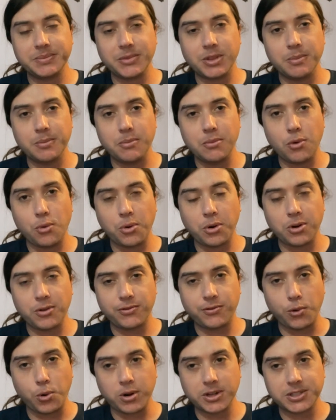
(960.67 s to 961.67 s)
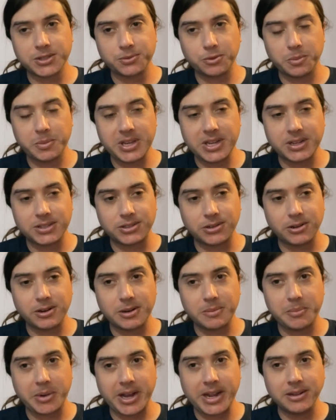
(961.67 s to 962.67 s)
the more force will be exerted
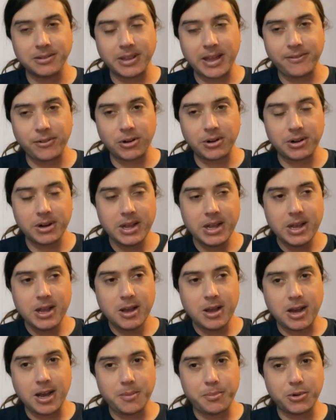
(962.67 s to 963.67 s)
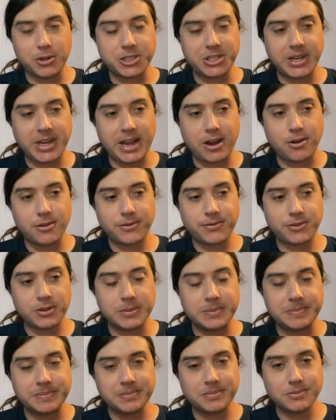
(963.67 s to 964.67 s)
by a lever uh, pushing out
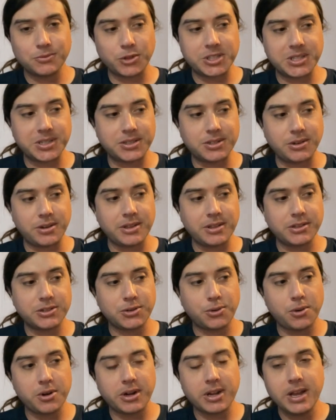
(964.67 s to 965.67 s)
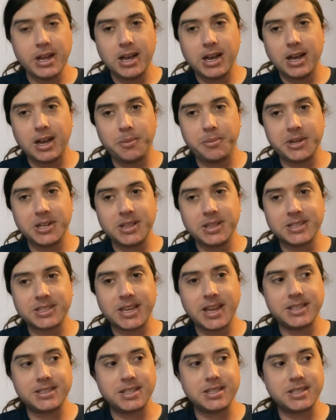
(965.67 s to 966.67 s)
from what's exerting the torque uh, but in this
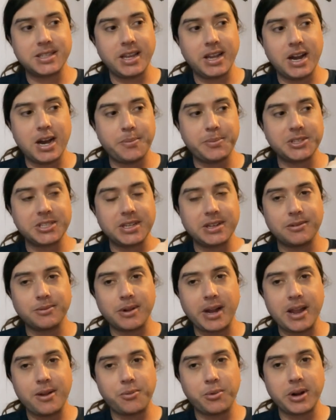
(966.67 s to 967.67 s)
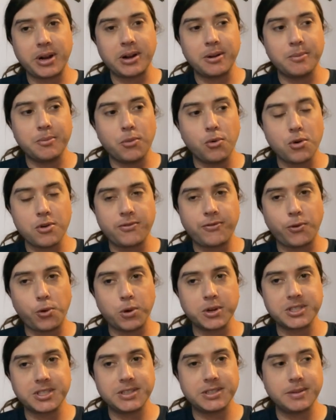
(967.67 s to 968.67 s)
case it's the opposite right where more
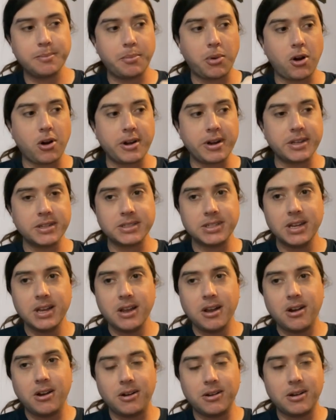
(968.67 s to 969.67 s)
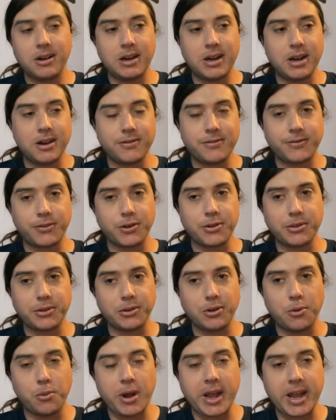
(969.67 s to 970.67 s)
force is imparted uh, further
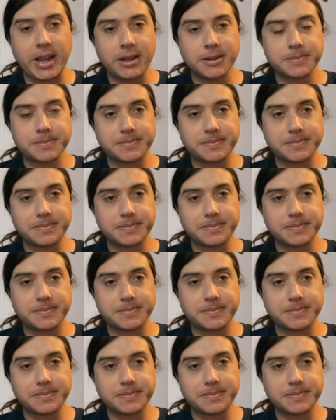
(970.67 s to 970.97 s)
away